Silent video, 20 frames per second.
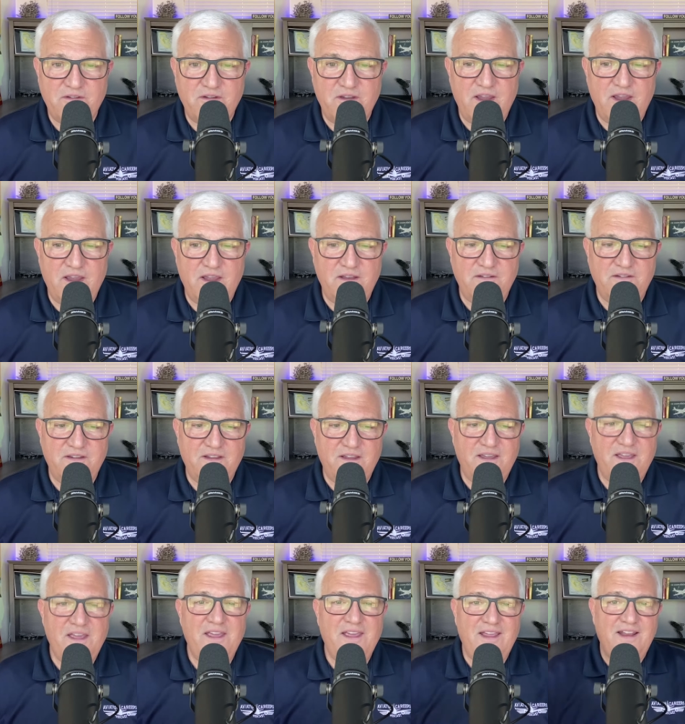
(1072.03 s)
And
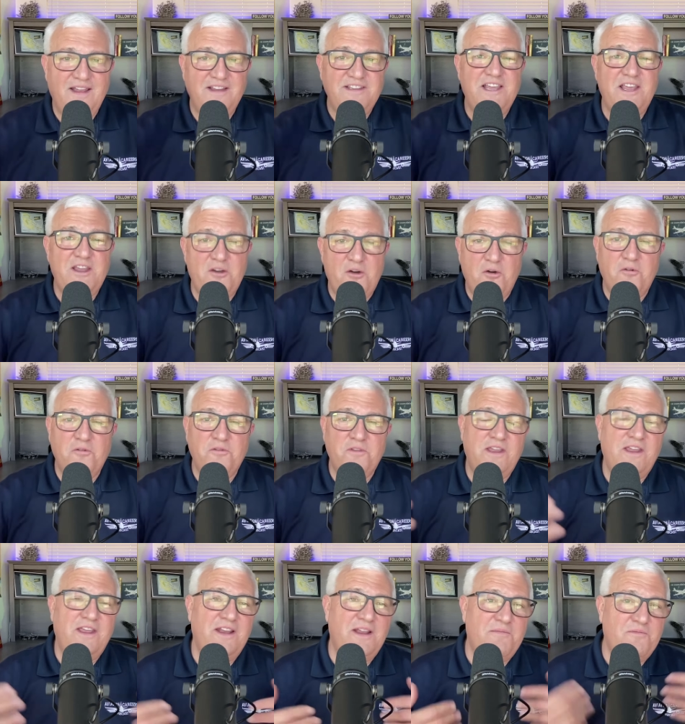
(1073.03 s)
I say
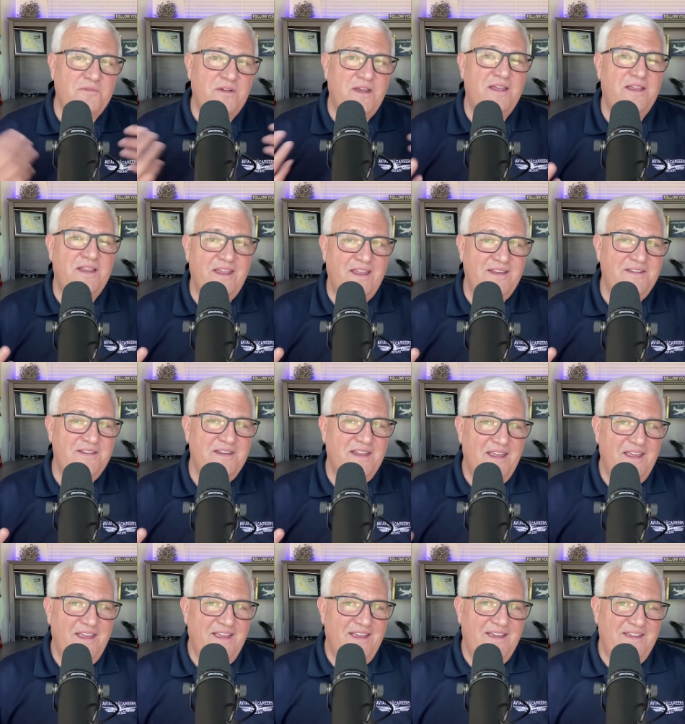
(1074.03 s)
only, and
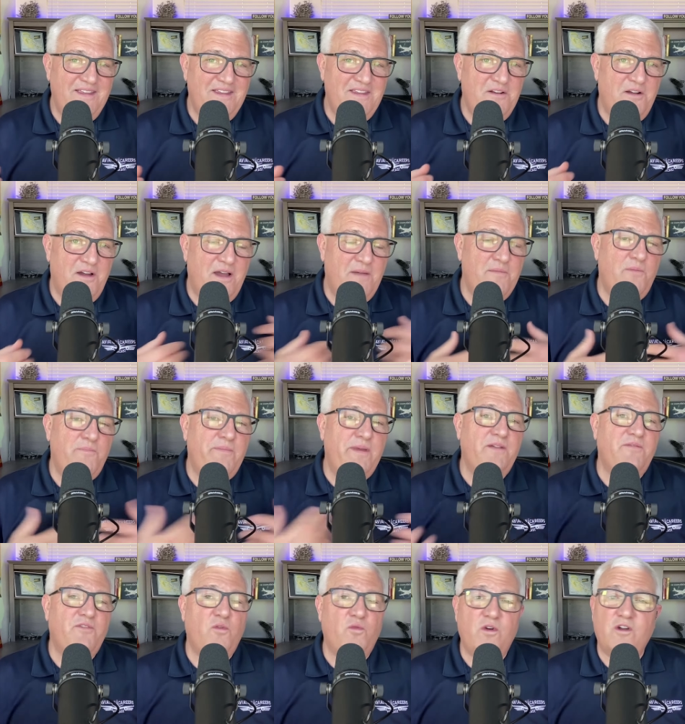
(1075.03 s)
you know, I'm a bit
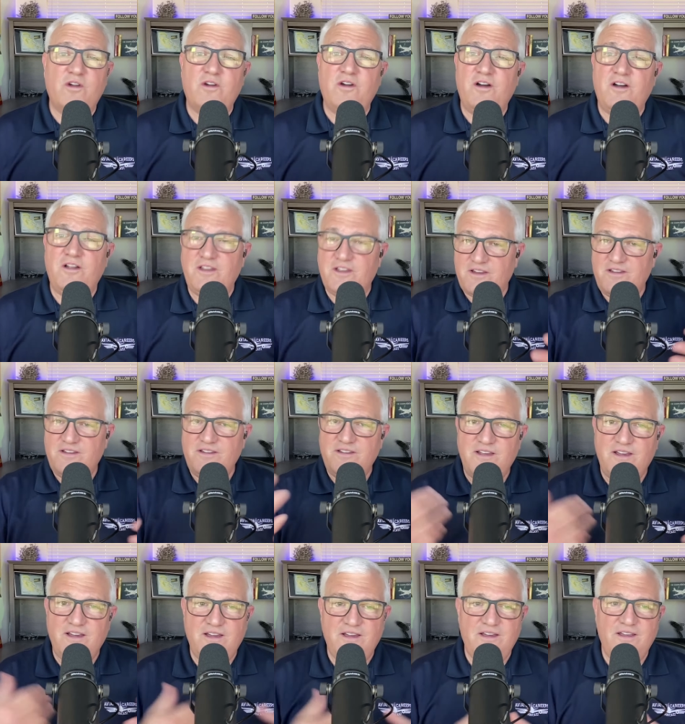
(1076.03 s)
of a workaholic,
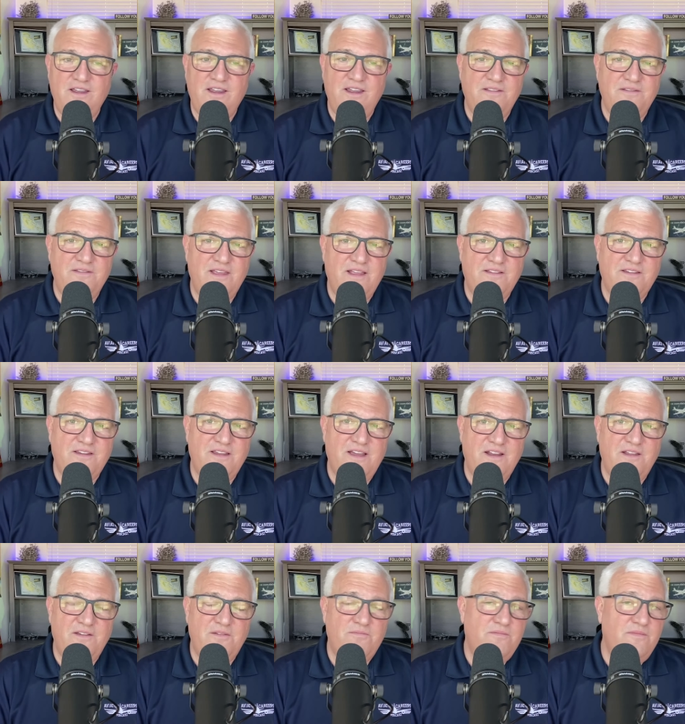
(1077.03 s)
and that's kind
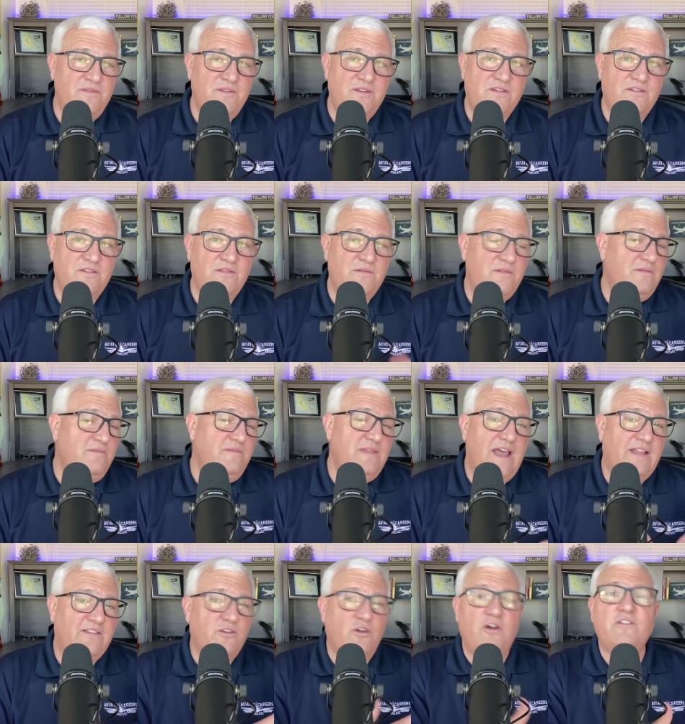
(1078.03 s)
of
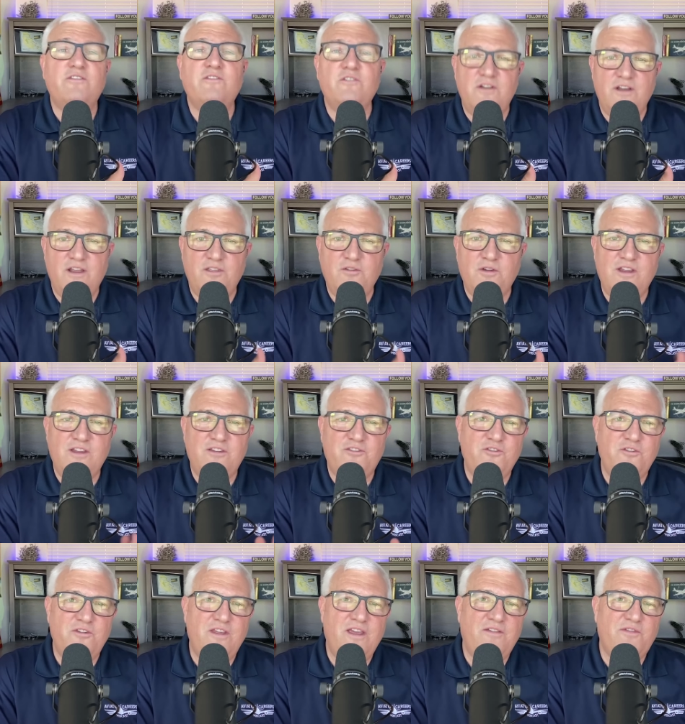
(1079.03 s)
that's also another issue
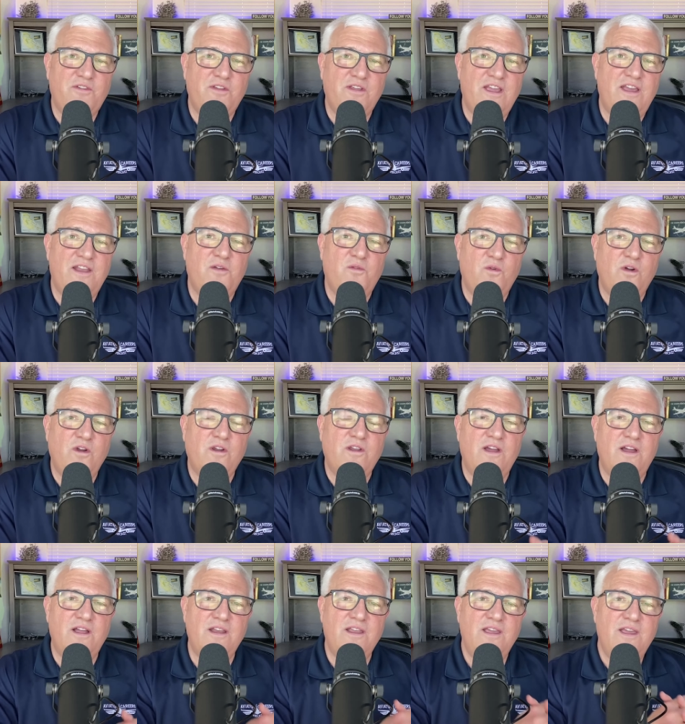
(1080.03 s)
you have to kind of work
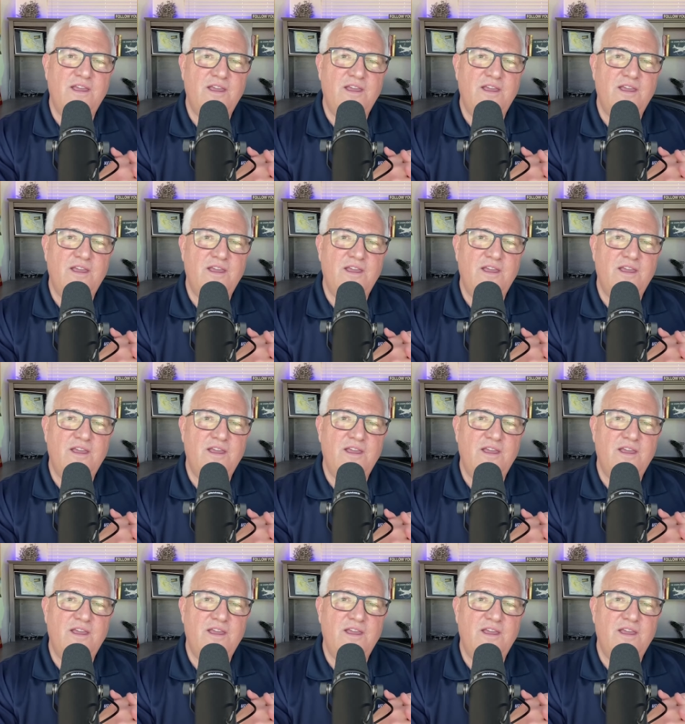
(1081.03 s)
on.